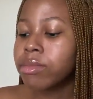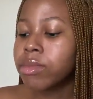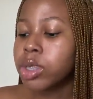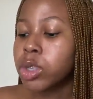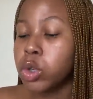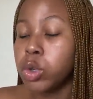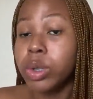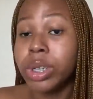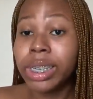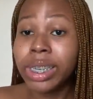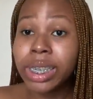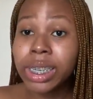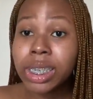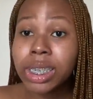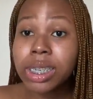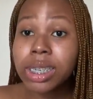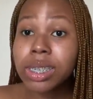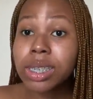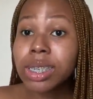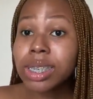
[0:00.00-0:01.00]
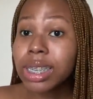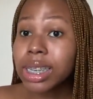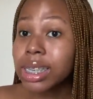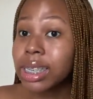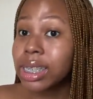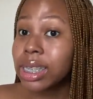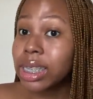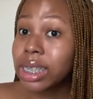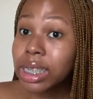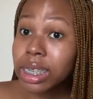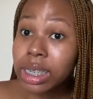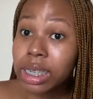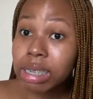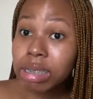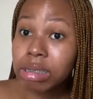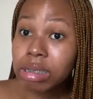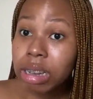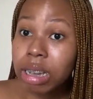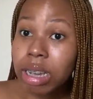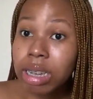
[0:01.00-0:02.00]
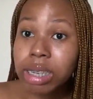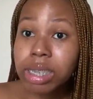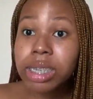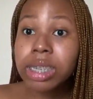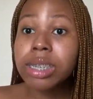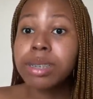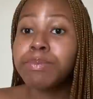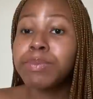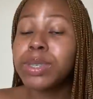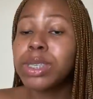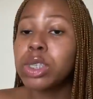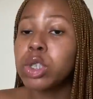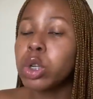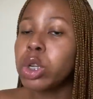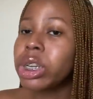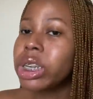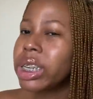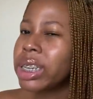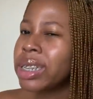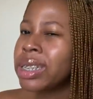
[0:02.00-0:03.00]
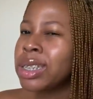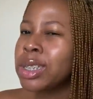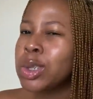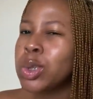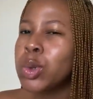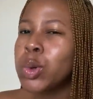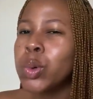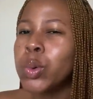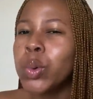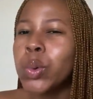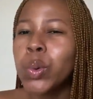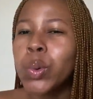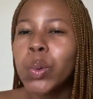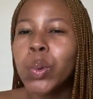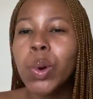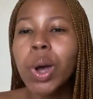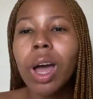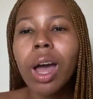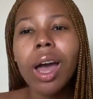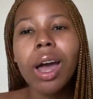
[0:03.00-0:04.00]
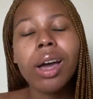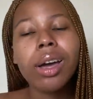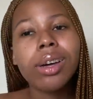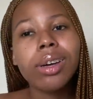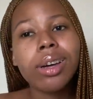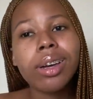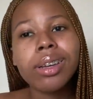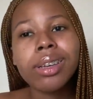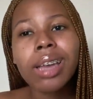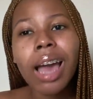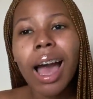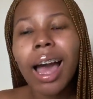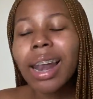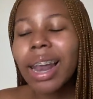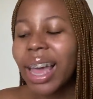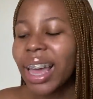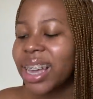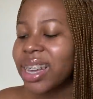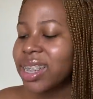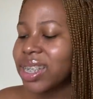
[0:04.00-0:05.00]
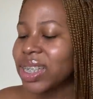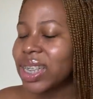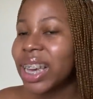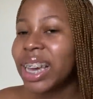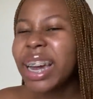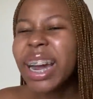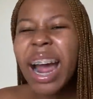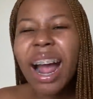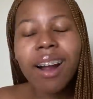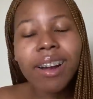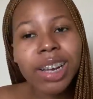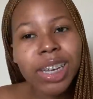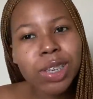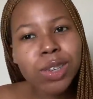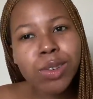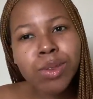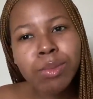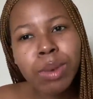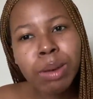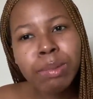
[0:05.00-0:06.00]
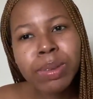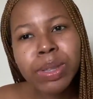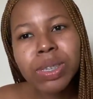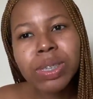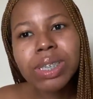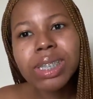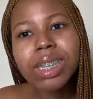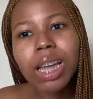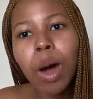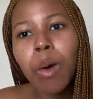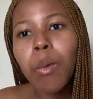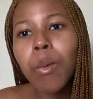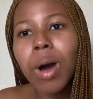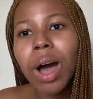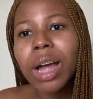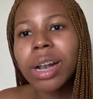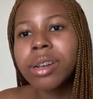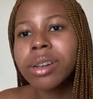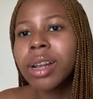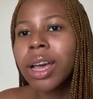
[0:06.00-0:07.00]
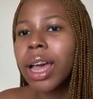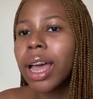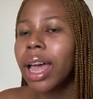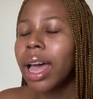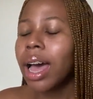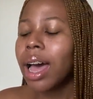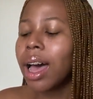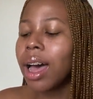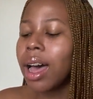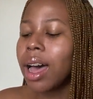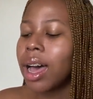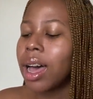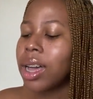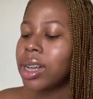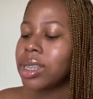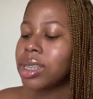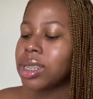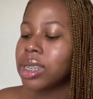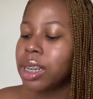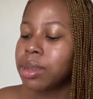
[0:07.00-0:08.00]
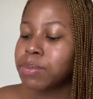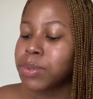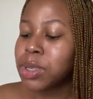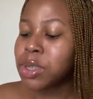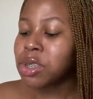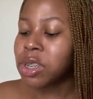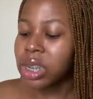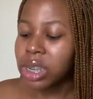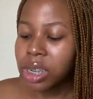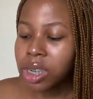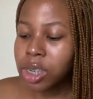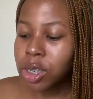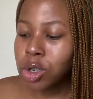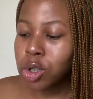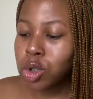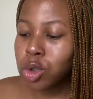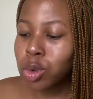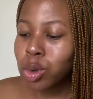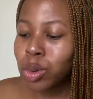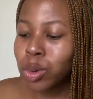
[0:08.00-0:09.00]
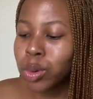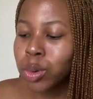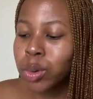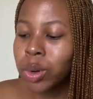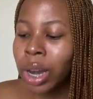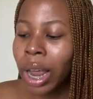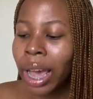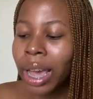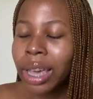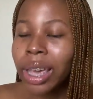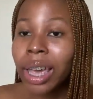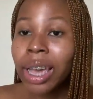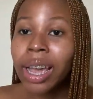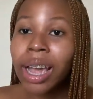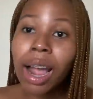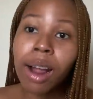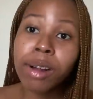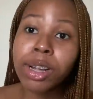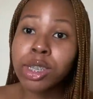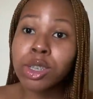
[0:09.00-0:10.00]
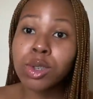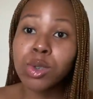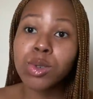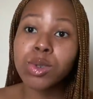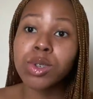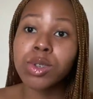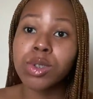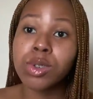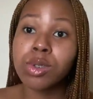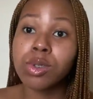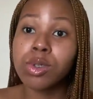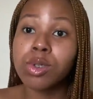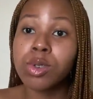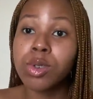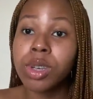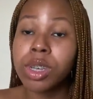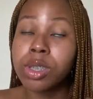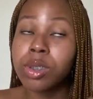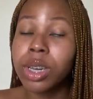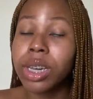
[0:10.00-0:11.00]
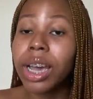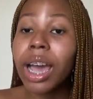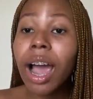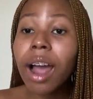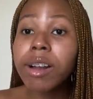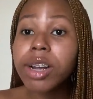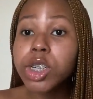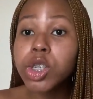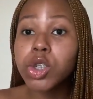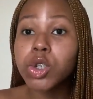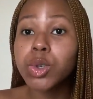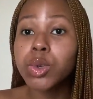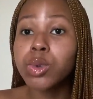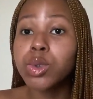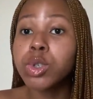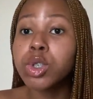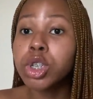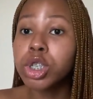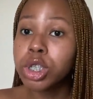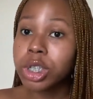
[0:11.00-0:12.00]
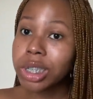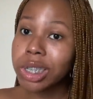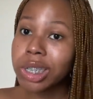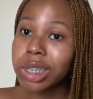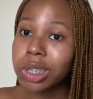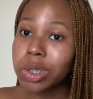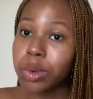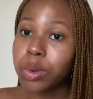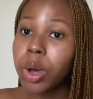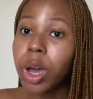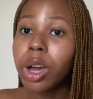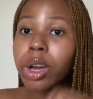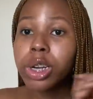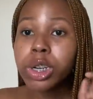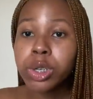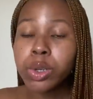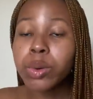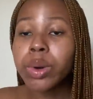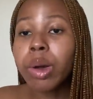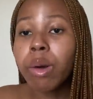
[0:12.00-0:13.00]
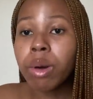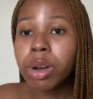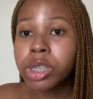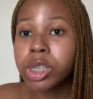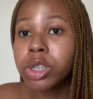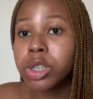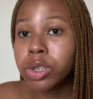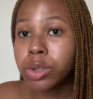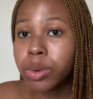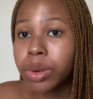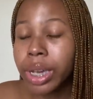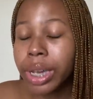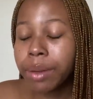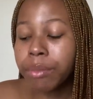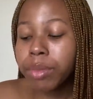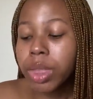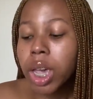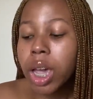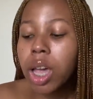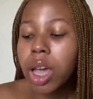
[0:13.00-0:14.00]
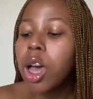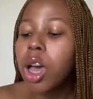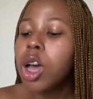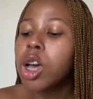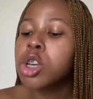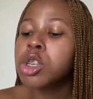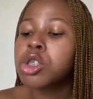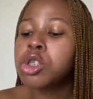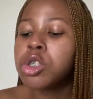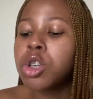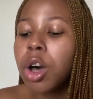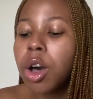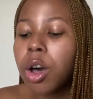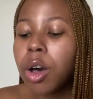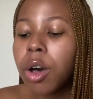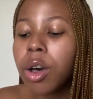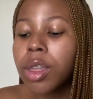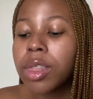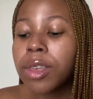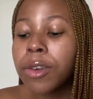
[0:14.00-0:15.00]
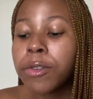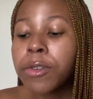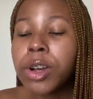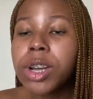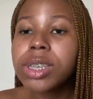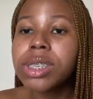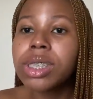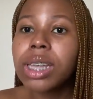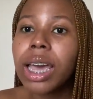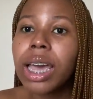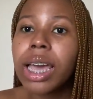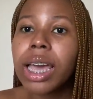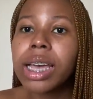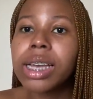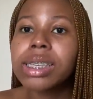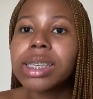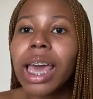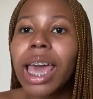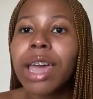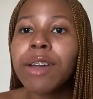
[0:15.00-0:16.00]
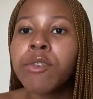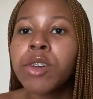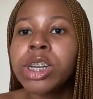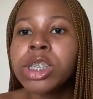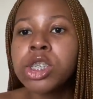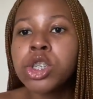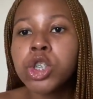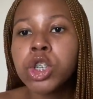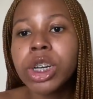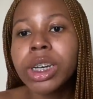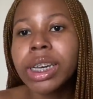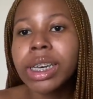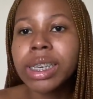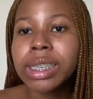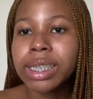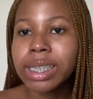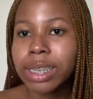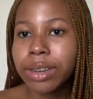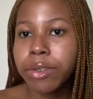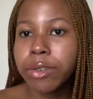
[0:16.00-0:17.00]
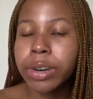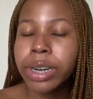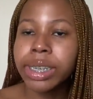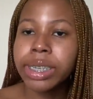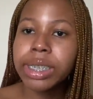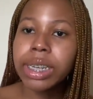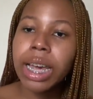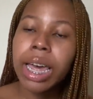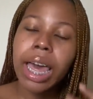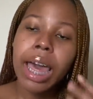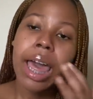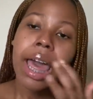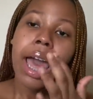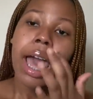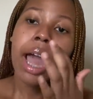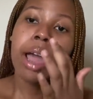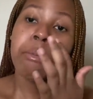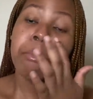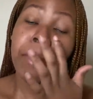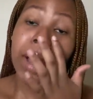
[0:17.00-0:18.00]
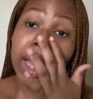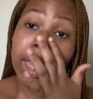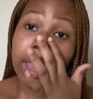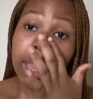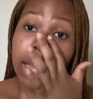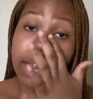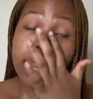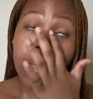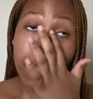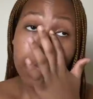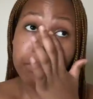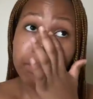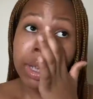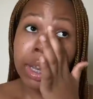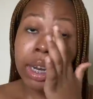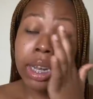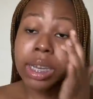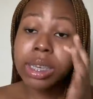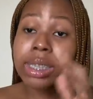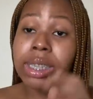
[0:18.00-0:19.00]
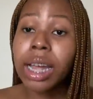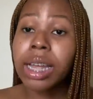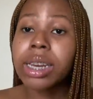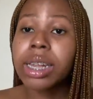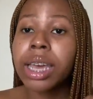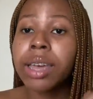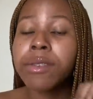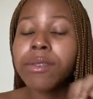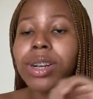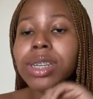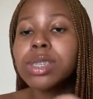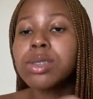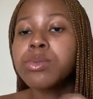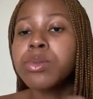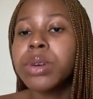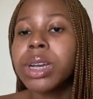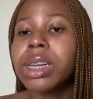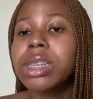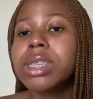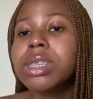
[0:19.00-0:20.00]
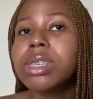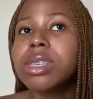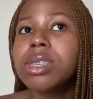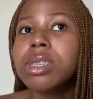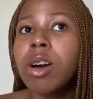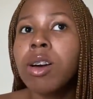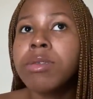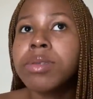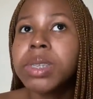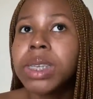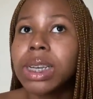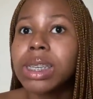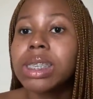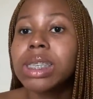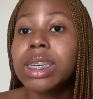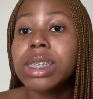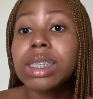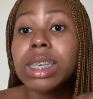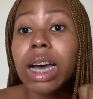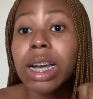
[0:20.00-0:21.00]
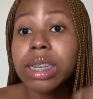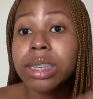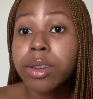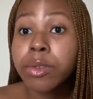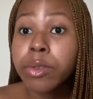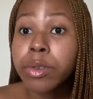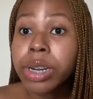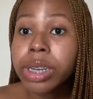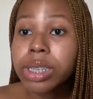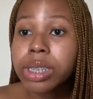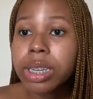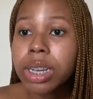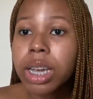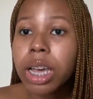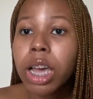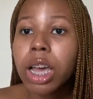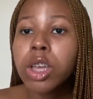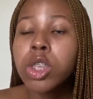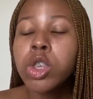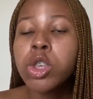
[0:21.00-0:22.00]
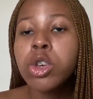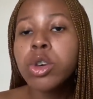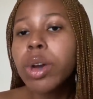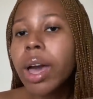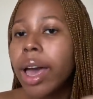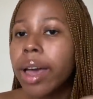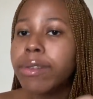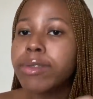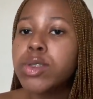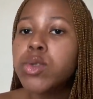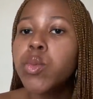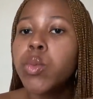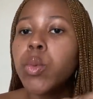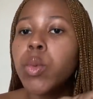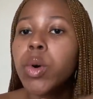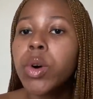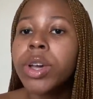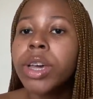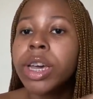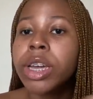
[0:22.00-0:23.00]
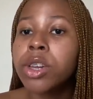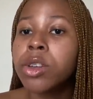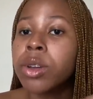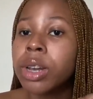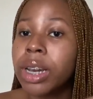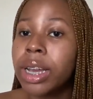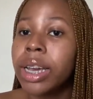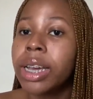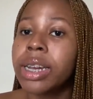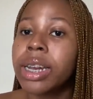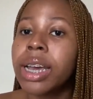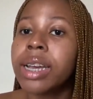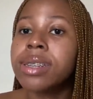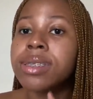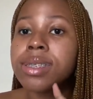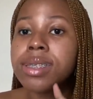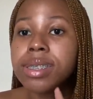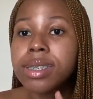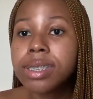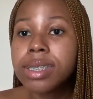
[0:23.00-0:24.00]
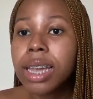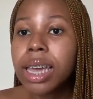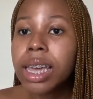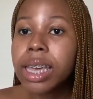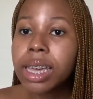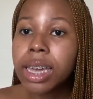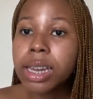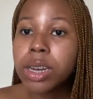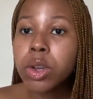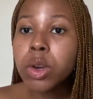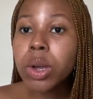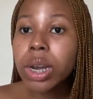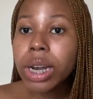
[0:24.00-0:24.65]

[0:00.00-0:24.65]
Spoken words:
you need to succeed, tips you need to, yeah, like encourage you maybe to start one, tips you need to like encourage you to encourage you to continue doing what you're doing. So the first thing is, everyone's journey is different, and by that I mean is that everyone's rates of success are different. You have to walk in your lane and stay in your